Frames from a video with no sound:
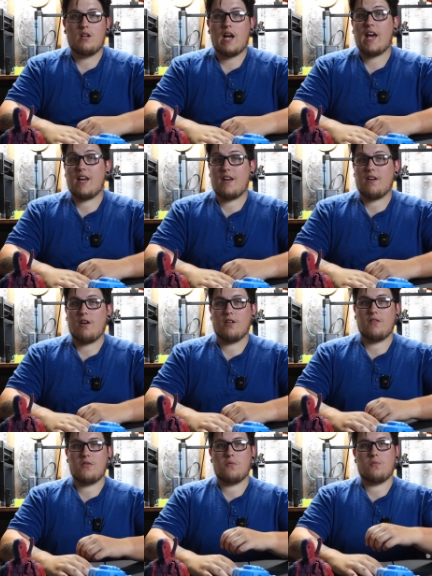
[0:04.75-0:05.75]
Hey,
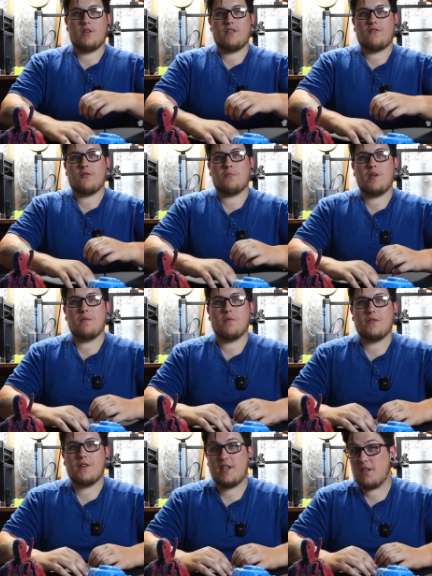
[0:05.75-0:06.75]
all of you wonderful
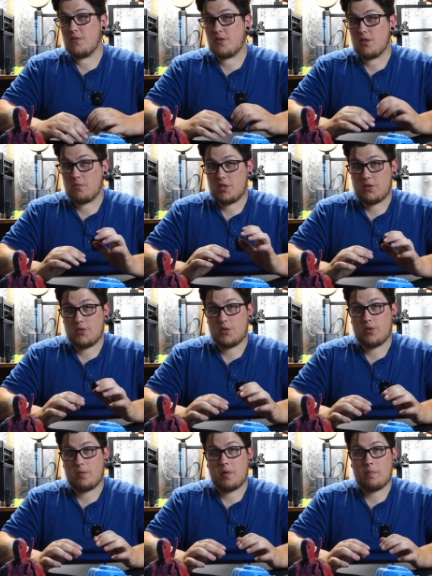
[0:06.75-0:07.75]
people, thank you so much for
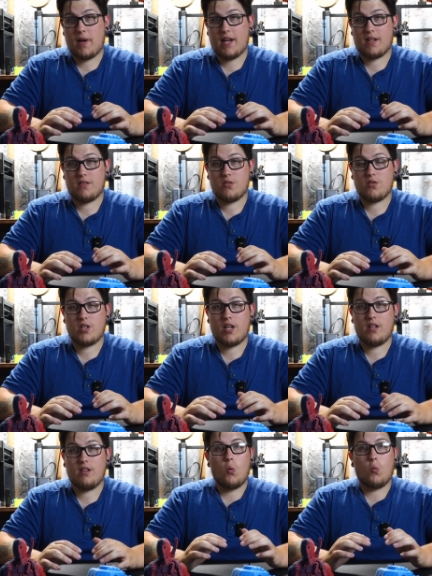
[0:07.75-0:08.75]
joining me back in the
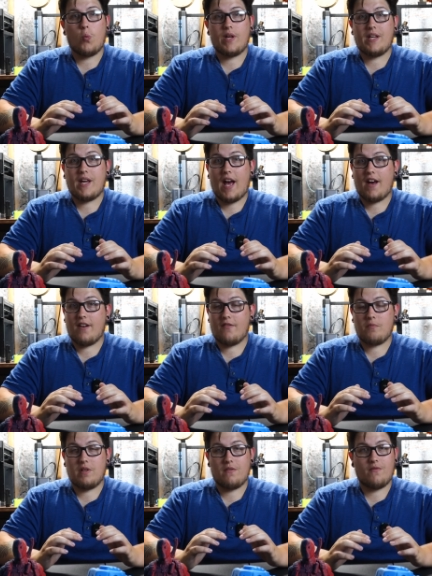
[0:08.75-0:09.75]
shed. We
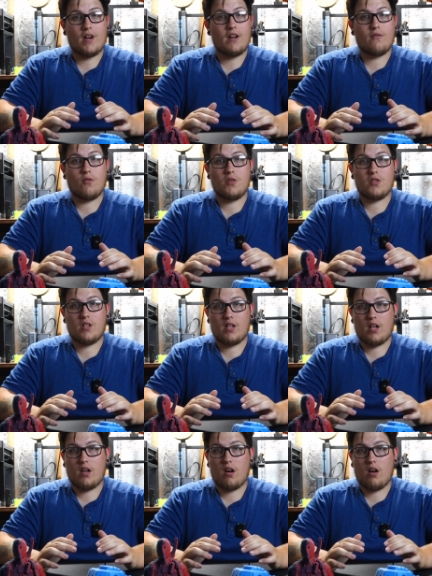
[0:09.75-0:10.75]
have been very fortunate
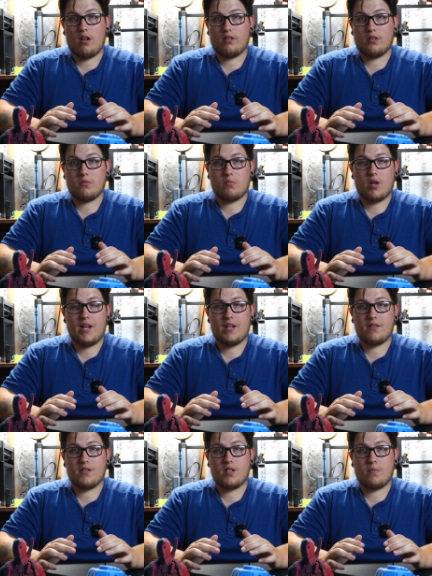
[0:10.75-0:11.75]
and caught a little break
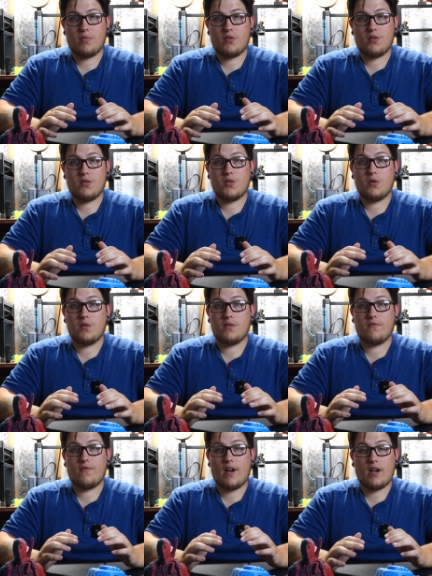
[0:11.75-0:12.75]
in the temperature, so it's
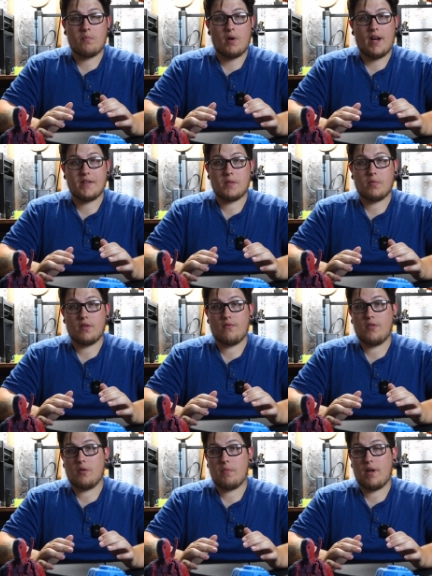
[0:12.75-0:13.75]
very possible to
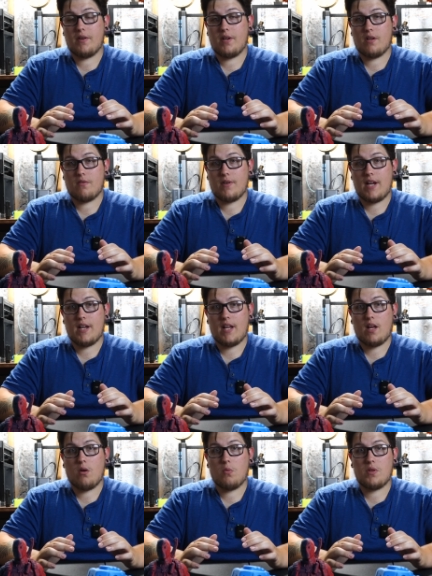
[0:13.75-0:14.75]
film out here right
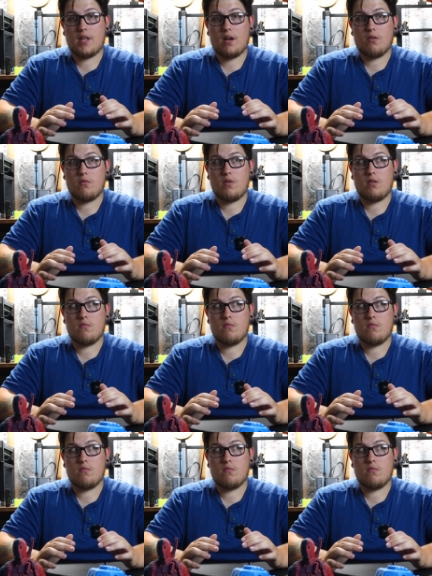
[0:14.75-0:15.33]
now without